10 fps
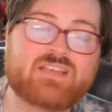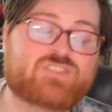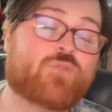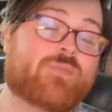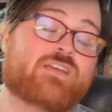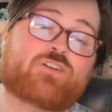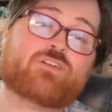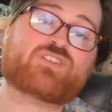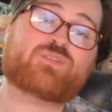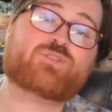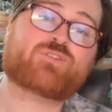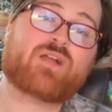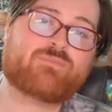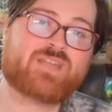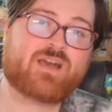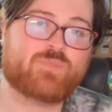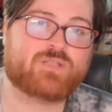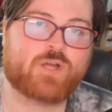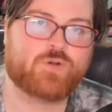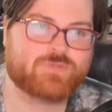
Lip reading: so make sure to subscribe down below,